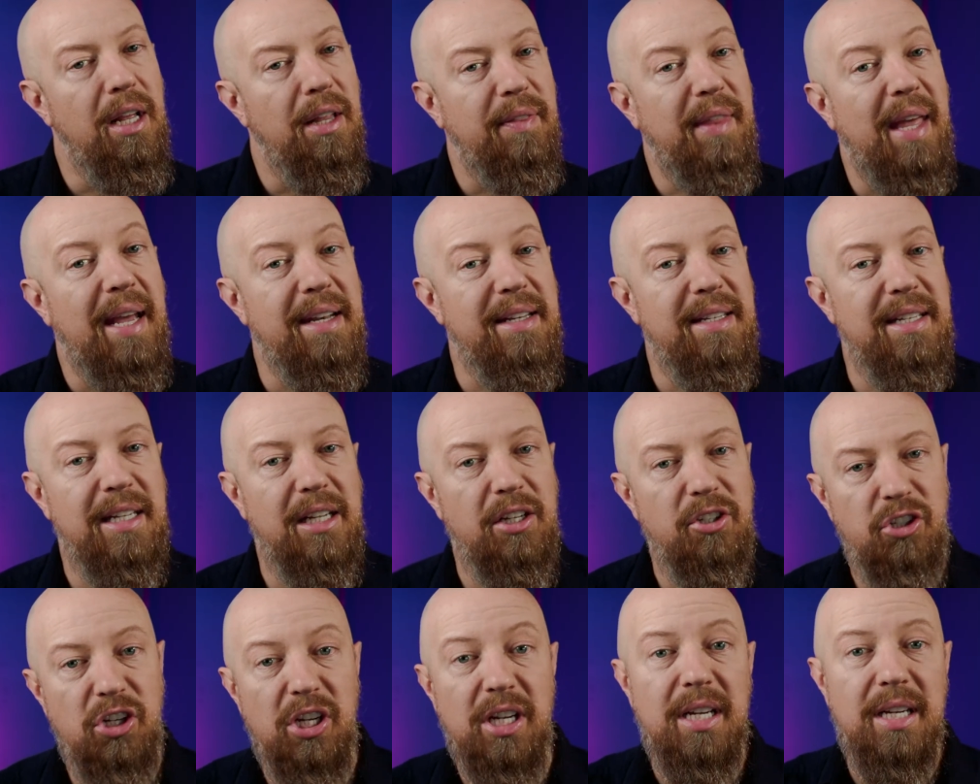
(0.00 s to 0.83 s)
That
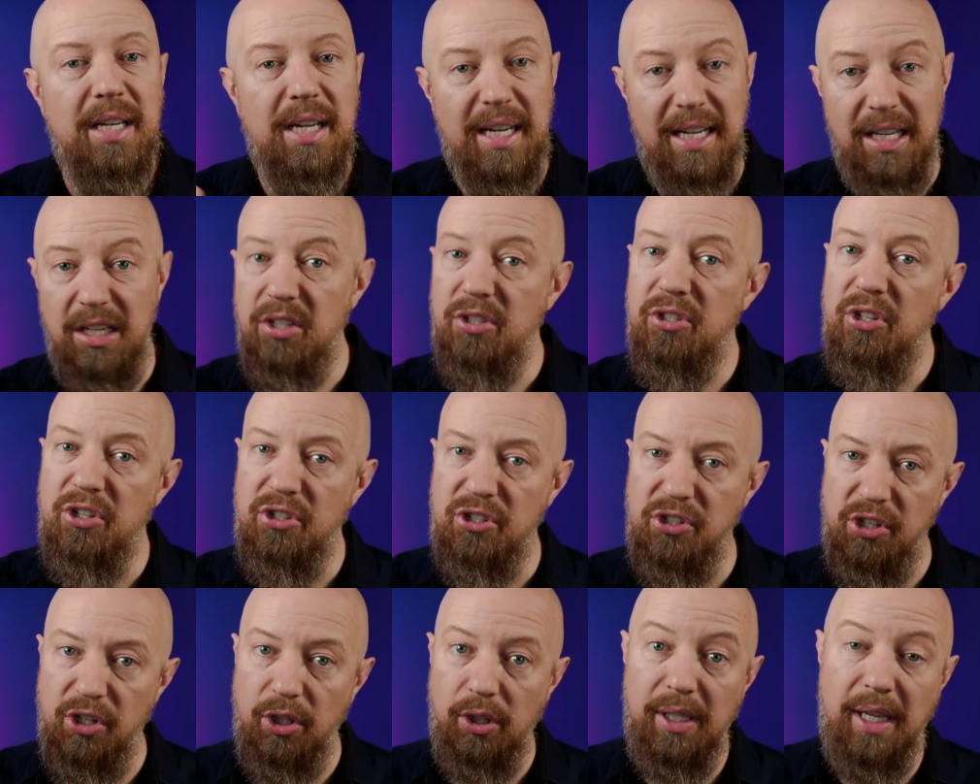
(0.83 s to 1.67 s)
DNG is
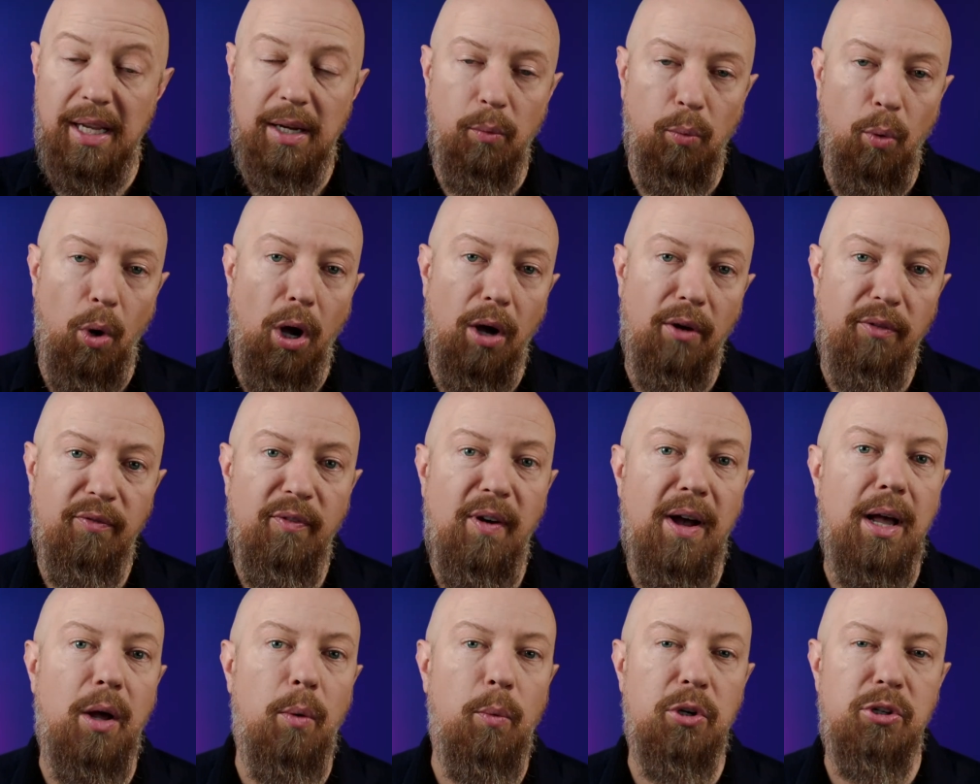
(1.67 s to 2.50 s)
still a raw
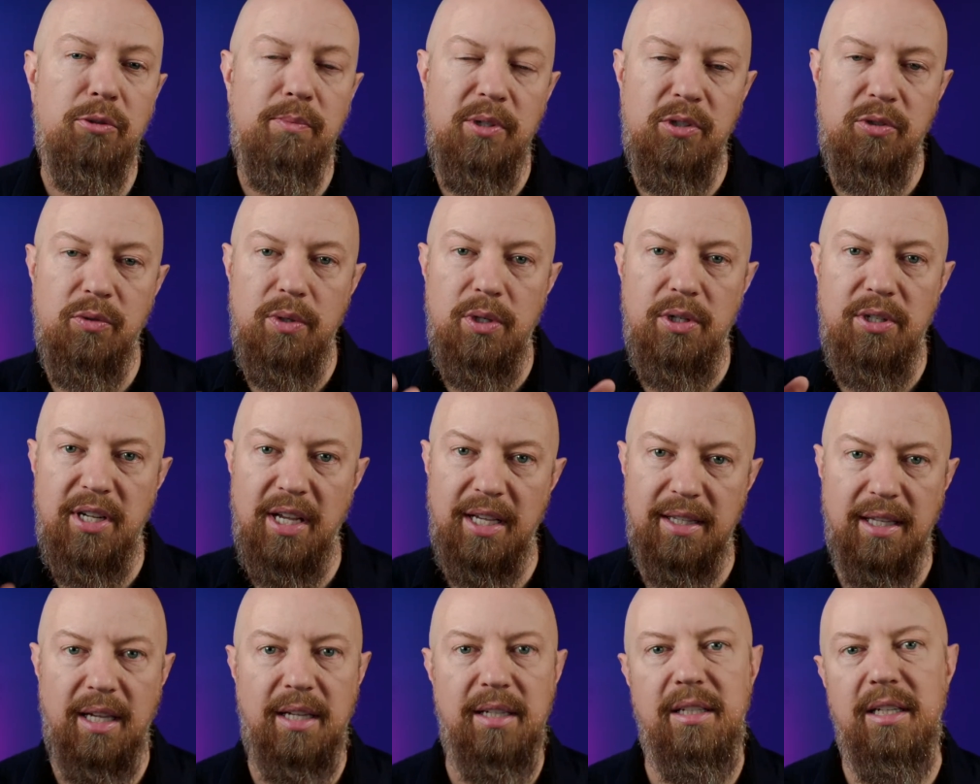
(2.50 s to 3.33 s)
file, which means when you
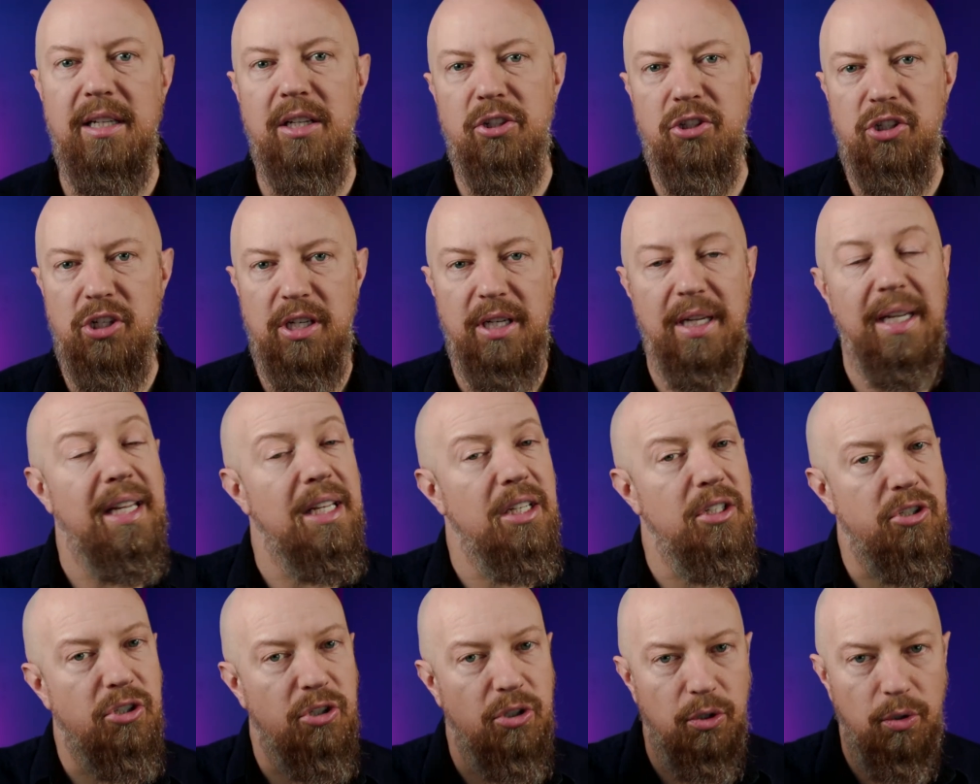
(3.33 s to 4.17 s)
take that DNG
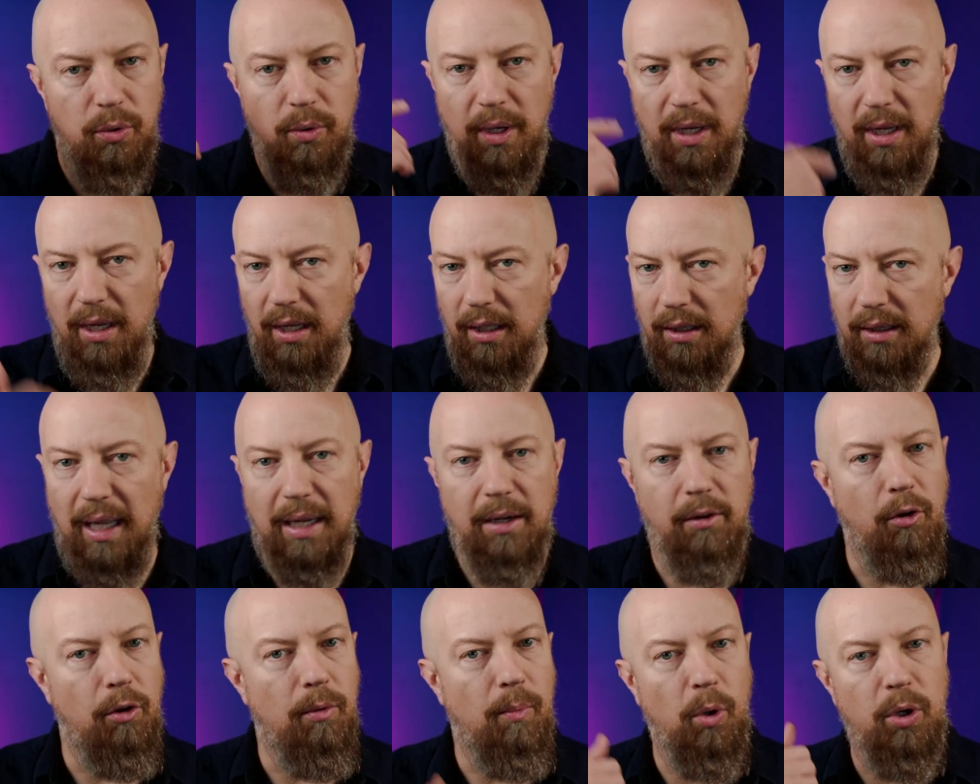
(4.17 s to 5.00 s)
into
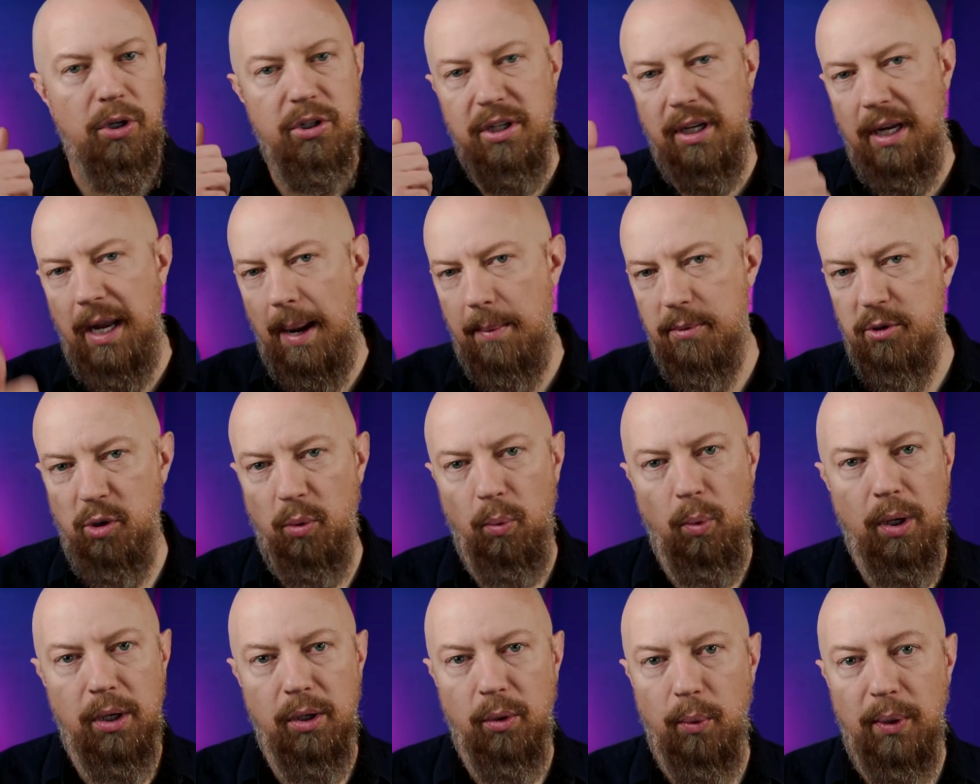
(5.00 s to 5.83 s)
Lightroom or into Capture
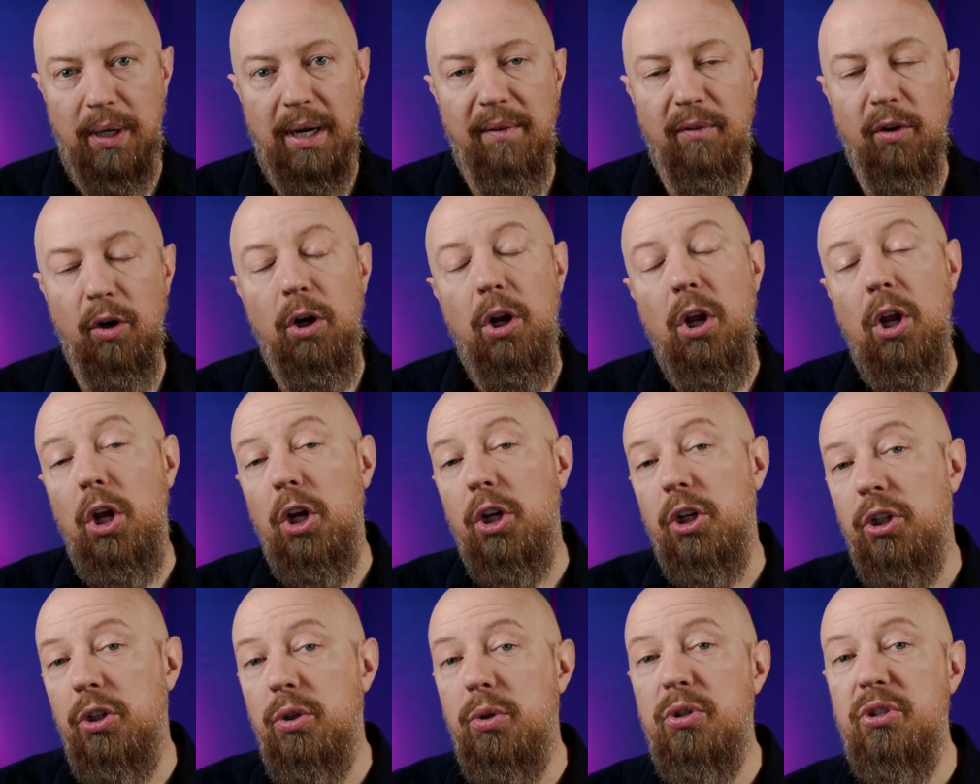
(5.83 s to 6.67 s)
One or whatever,
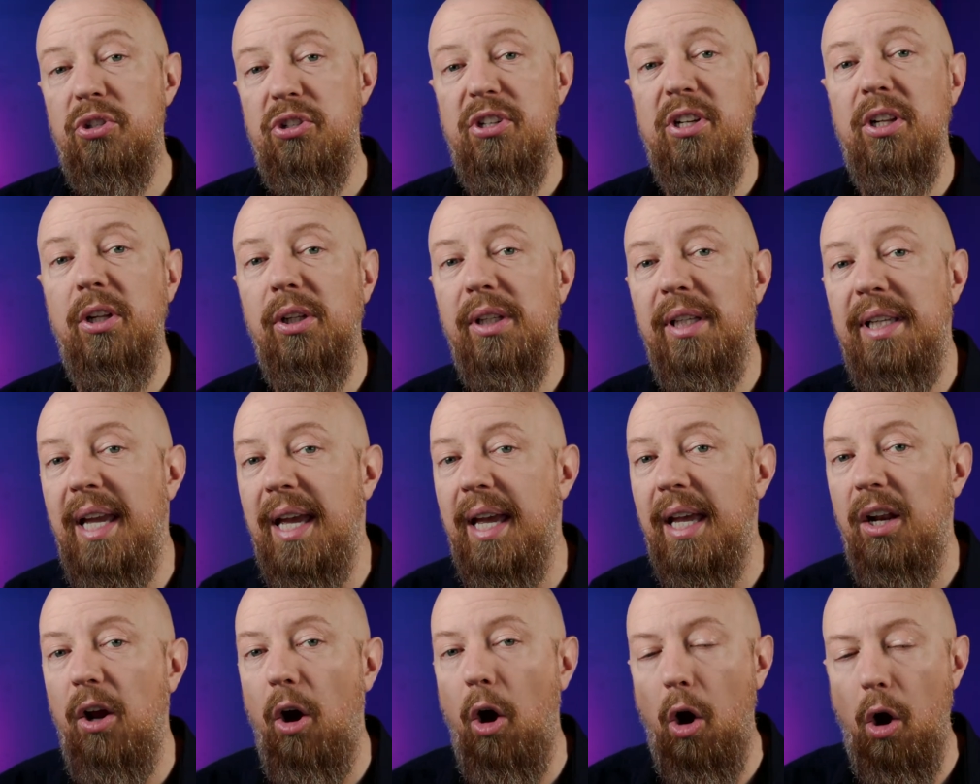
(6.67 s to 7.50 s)
you still
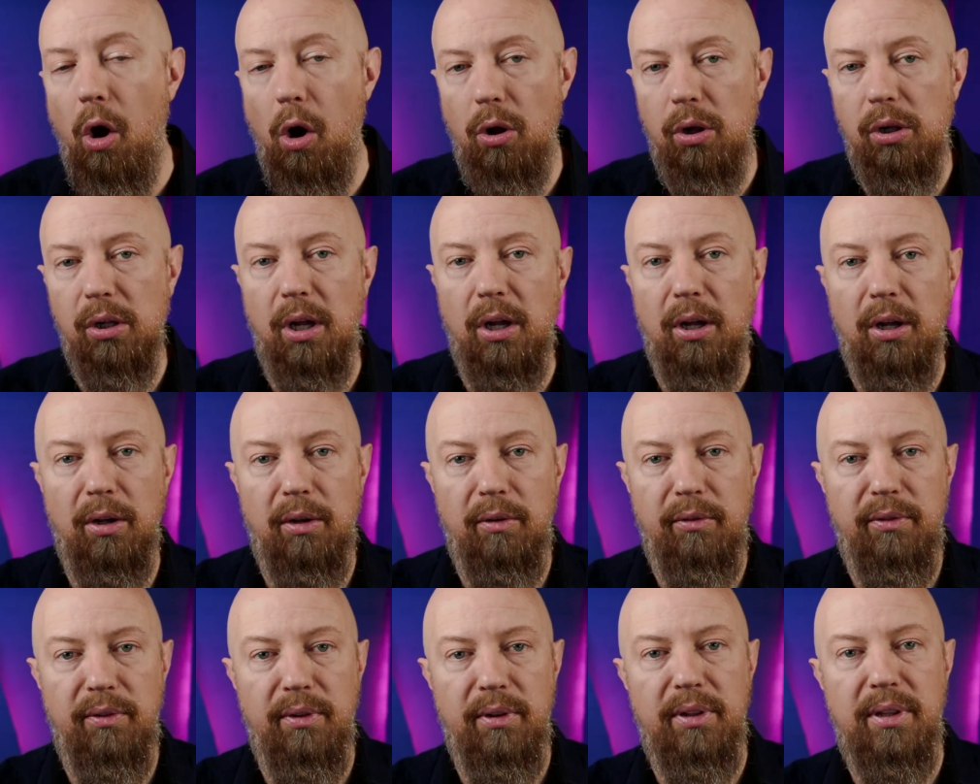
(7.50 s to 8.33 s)
get all
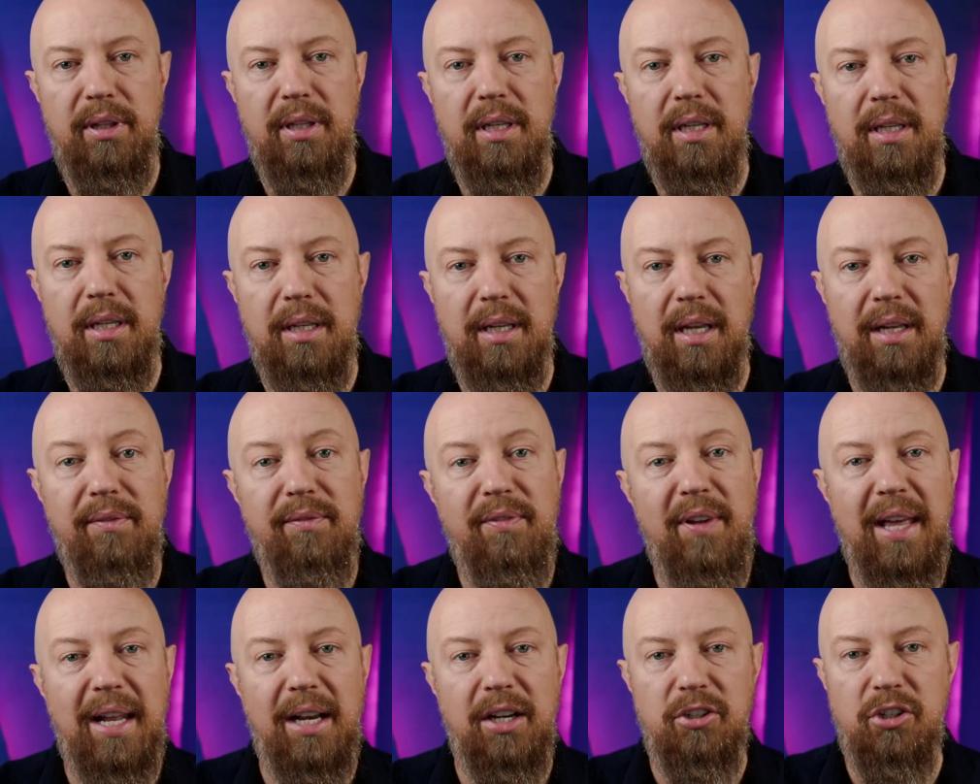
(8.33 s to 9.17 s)
of the
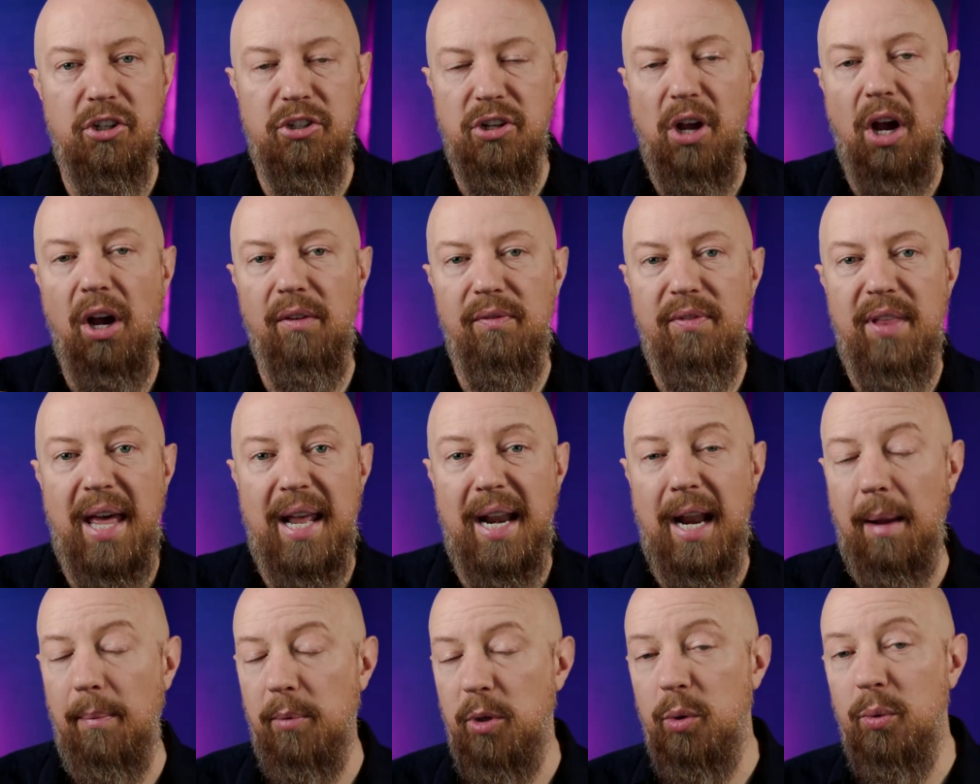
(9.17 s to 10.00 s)
advantages of
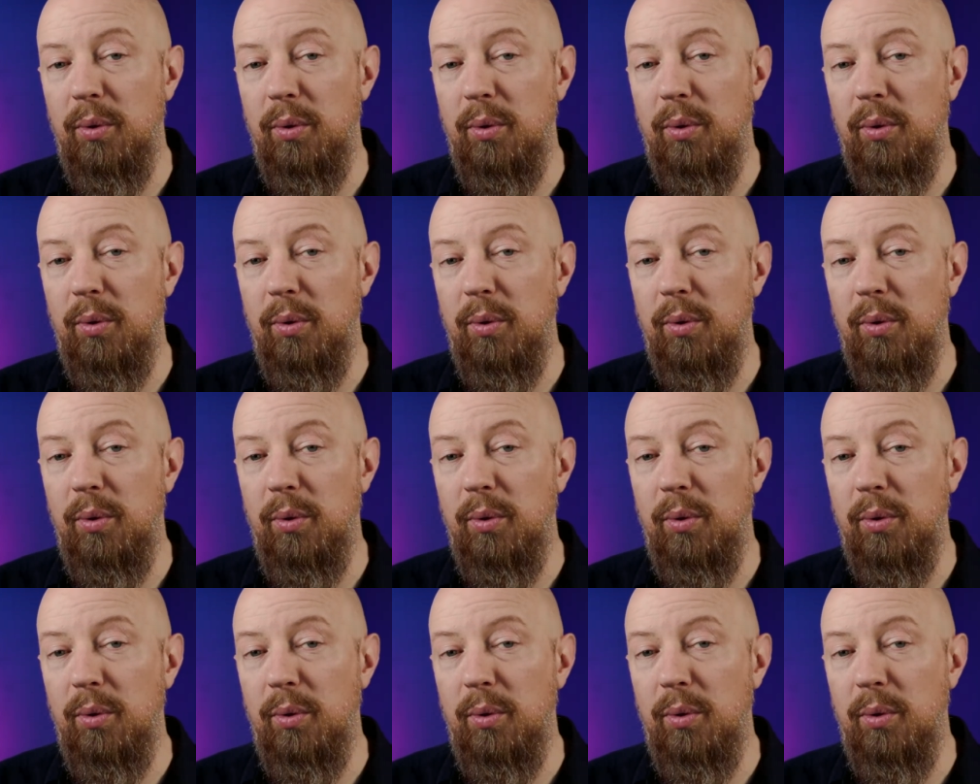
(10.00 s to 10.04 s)
that app.